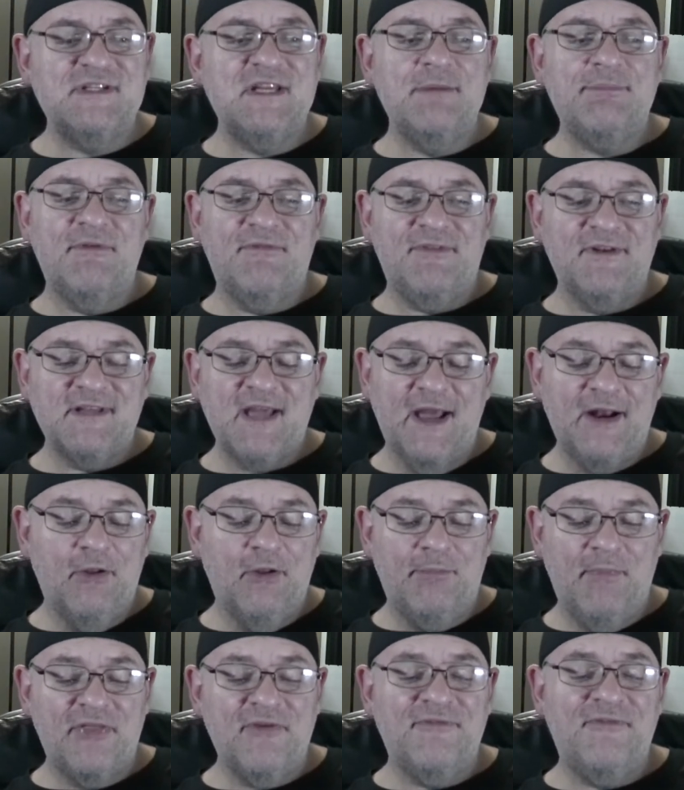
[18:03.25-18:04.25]
deep of
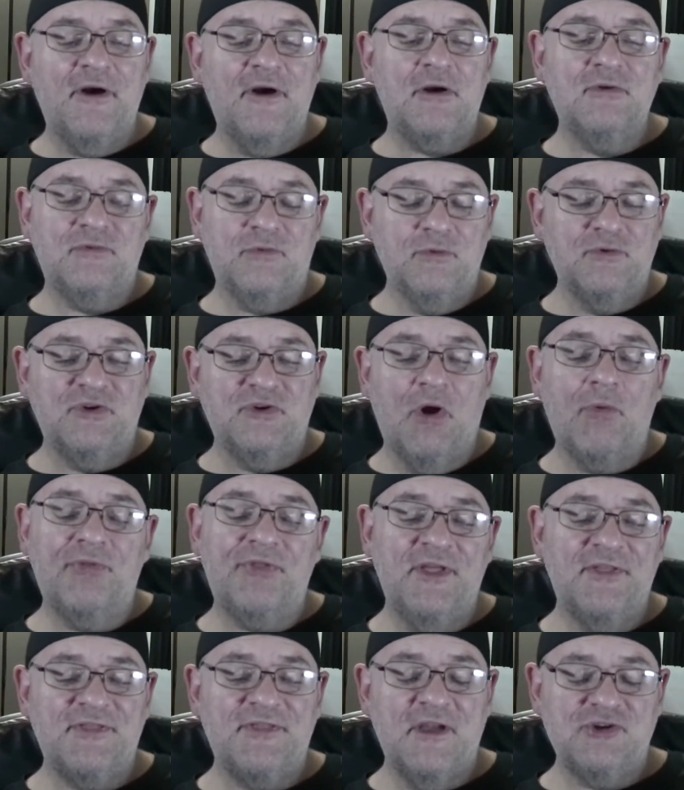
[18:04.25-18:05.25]
entitled motherfuckers who don't
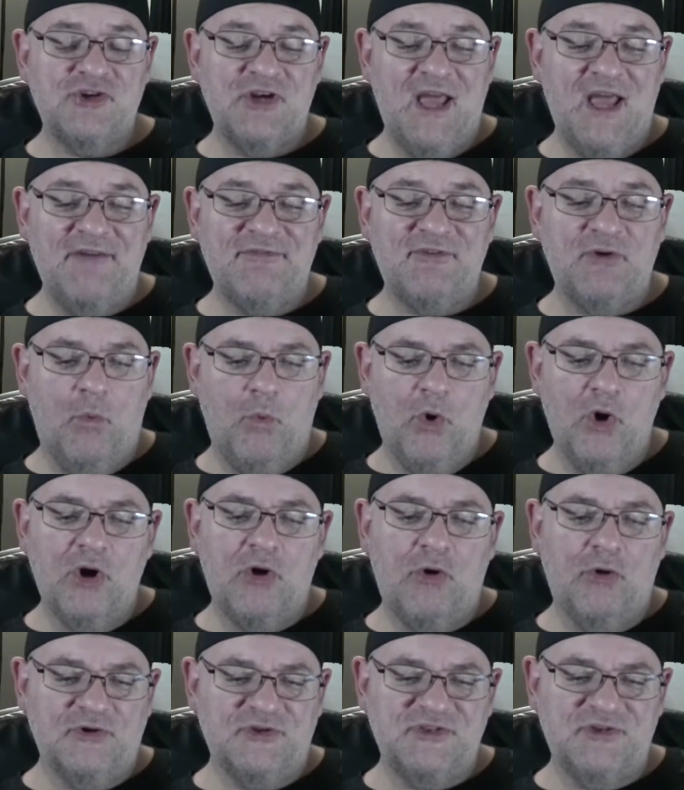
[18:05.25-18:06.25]
think they should have to
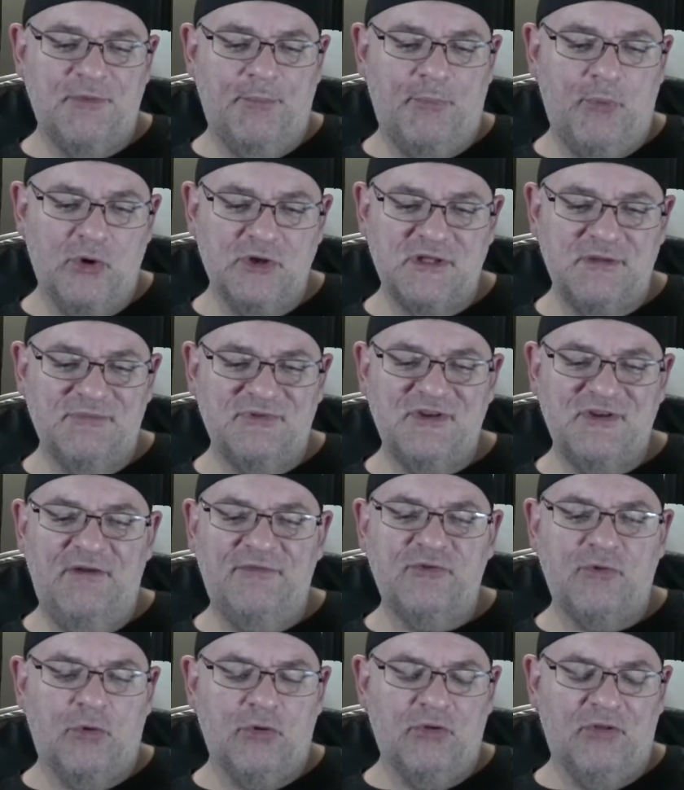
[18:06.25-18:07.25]
work or support themselves or